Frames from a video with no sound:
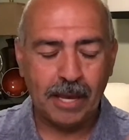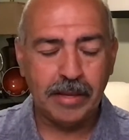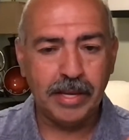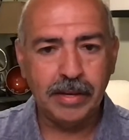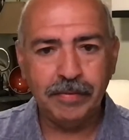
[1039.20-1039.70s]

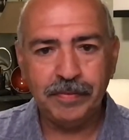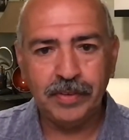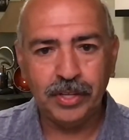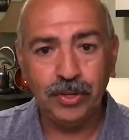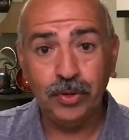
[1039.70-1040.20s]
If
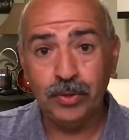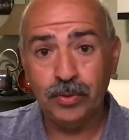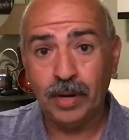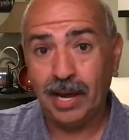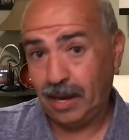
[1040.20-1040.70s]

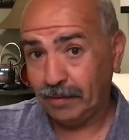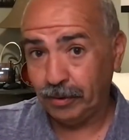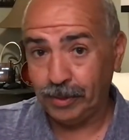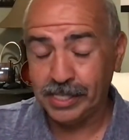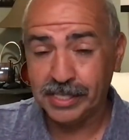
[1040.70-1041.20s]
you have
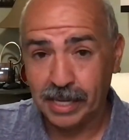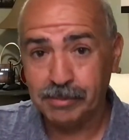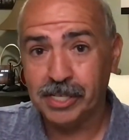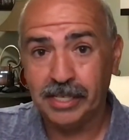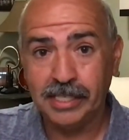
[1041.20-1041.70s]
a
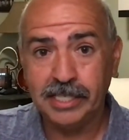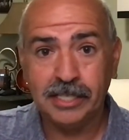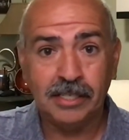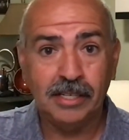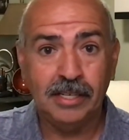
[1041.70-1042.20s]

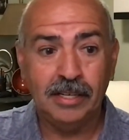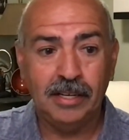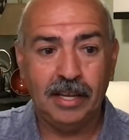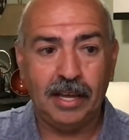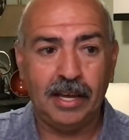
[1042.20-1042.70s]
receptionist
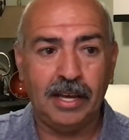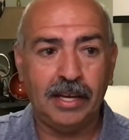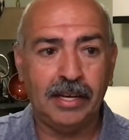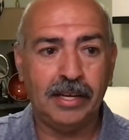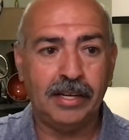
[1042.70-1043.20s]

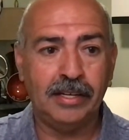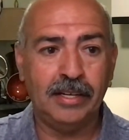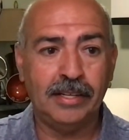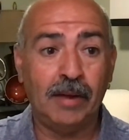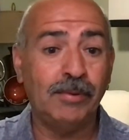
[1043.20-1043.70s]
and
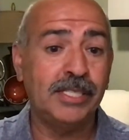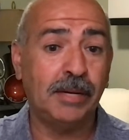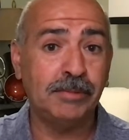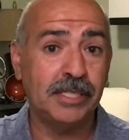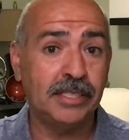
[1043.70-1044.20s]
that
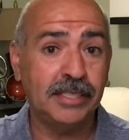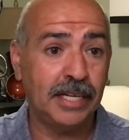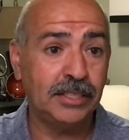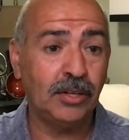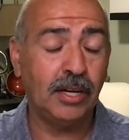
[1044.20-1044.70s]
receptionist
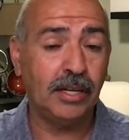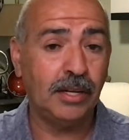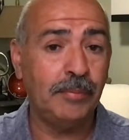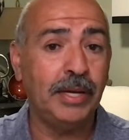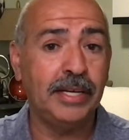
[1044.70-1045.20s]
says,
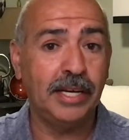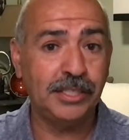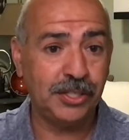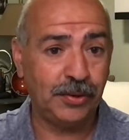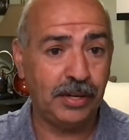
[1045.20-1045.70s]
"Let me
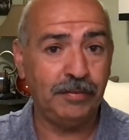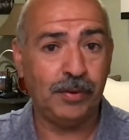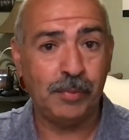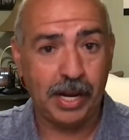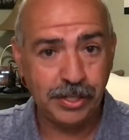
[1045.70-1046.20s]
get your
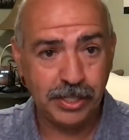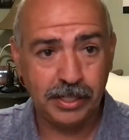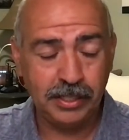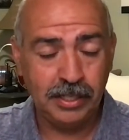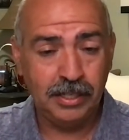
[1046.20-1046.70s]

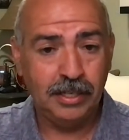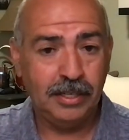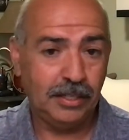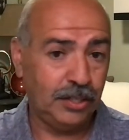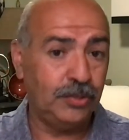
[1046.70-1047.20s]
information,"
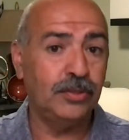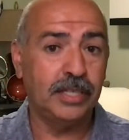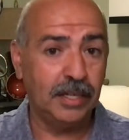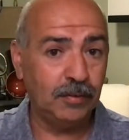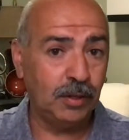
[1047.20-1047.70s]
you
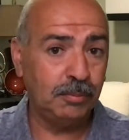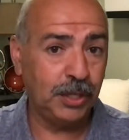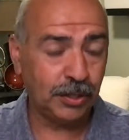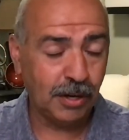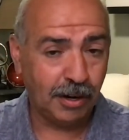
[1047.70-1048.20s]
give them
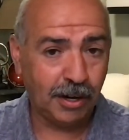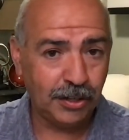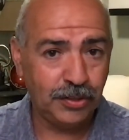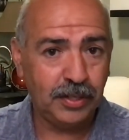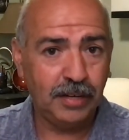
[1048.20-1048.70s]
your
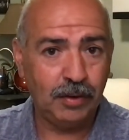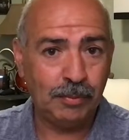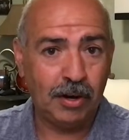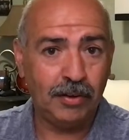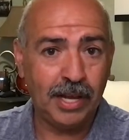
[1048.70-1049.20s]
card, you give them
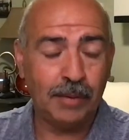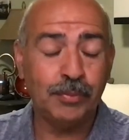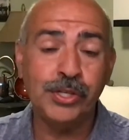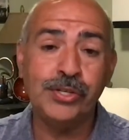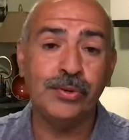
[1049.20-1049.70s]
all that,
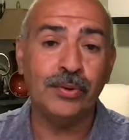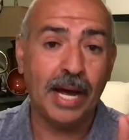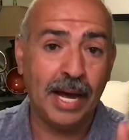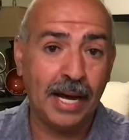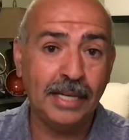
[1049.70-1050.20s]
but you
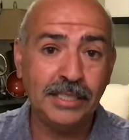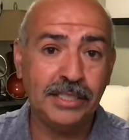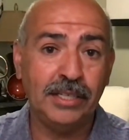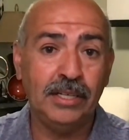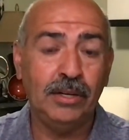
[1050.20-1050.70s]

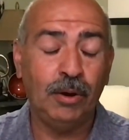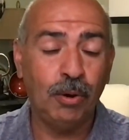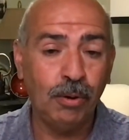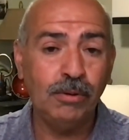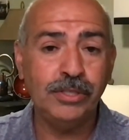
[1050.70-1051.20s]
ask
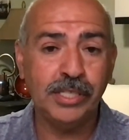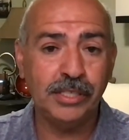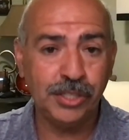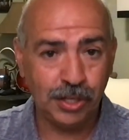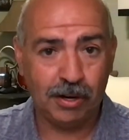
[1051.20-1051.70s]
who's
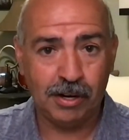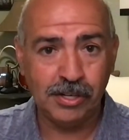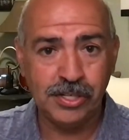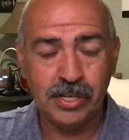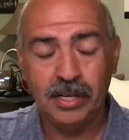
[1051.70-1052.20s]
in
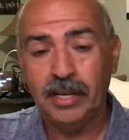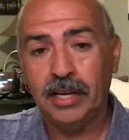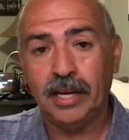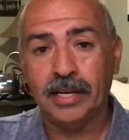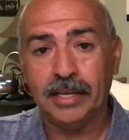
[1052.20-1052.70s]
charge
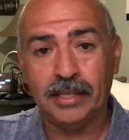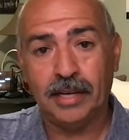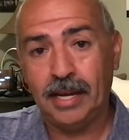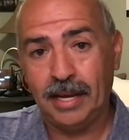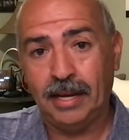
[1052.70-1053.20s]
and can
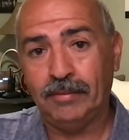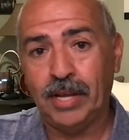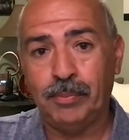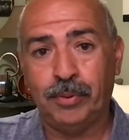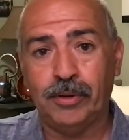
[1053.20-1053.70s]
I have
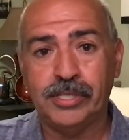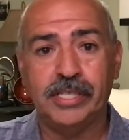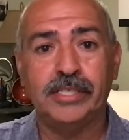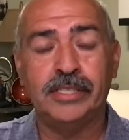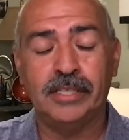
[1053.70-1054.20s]
that
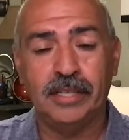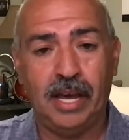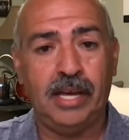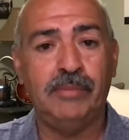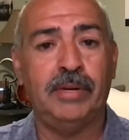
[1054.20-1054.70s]
person's
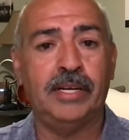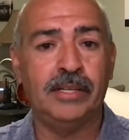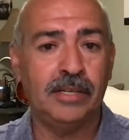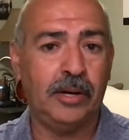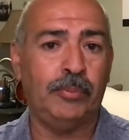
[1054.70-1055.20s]
name
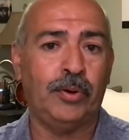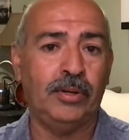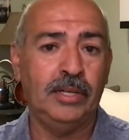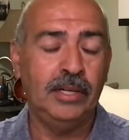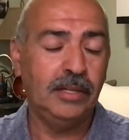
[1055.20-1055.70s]
and
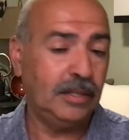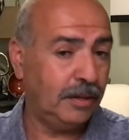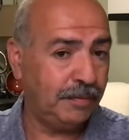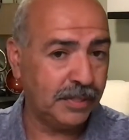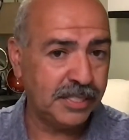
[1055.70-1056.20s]
number.
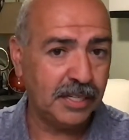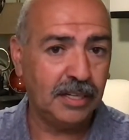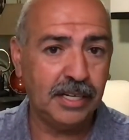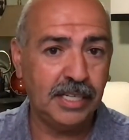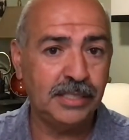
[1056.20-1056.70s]
The
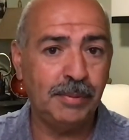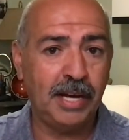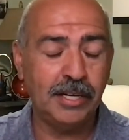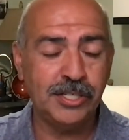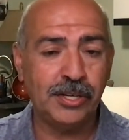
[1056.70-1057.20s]
facilities
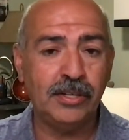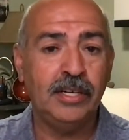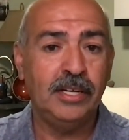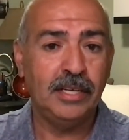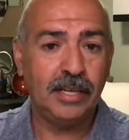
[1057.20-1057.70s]

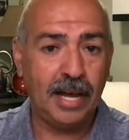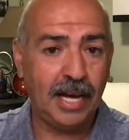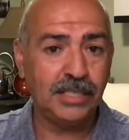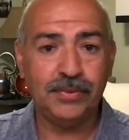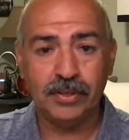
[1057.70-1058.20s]
manager,
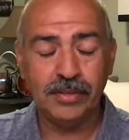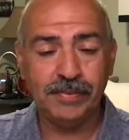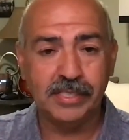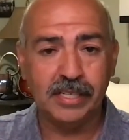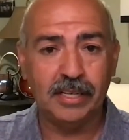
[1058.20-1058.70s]
ask for the
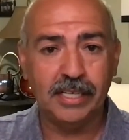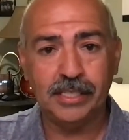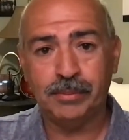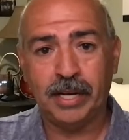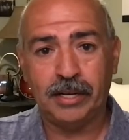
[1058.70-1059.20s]

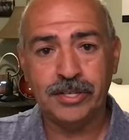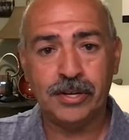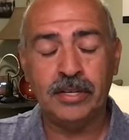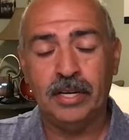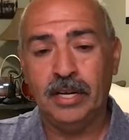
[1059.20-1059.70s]
facilities
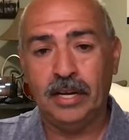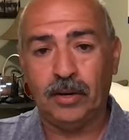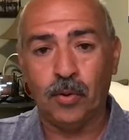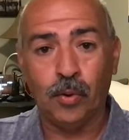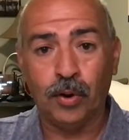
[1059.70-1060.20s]
manager,
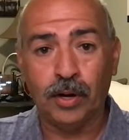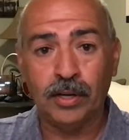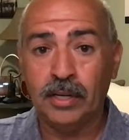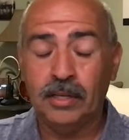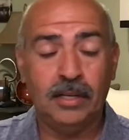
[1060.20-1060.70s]

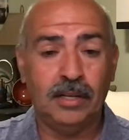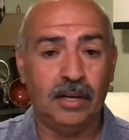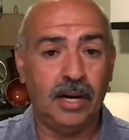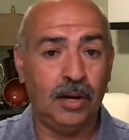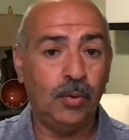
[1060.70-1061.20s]
or
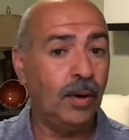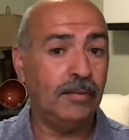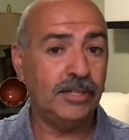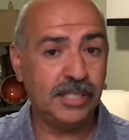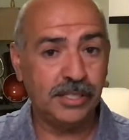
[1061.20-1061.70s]

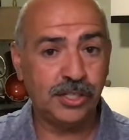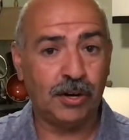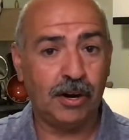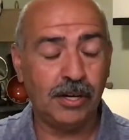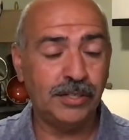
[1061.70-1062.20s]
whoever's in
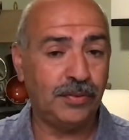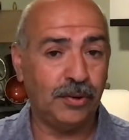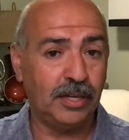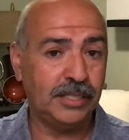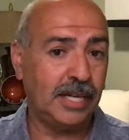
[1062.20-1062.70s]
charge,
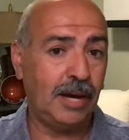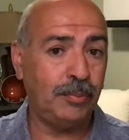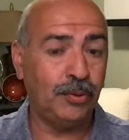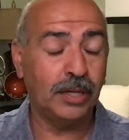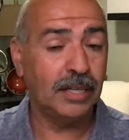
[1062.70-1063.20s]
for
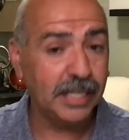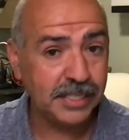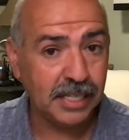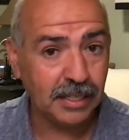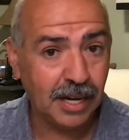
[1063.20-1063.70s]
example, the
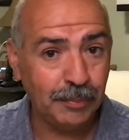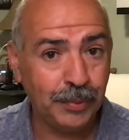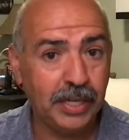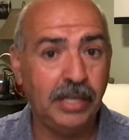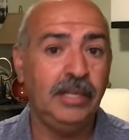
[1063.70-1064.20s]
leasing
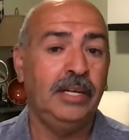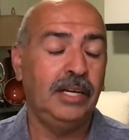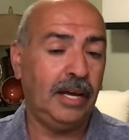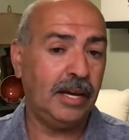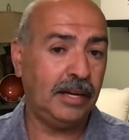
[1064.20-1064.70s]
company,
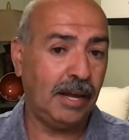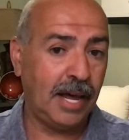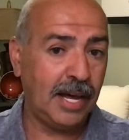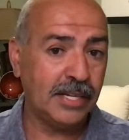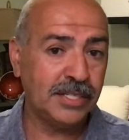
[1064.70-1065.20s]
and
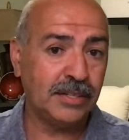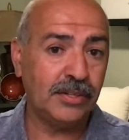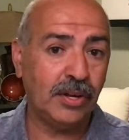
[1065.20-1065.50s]
ask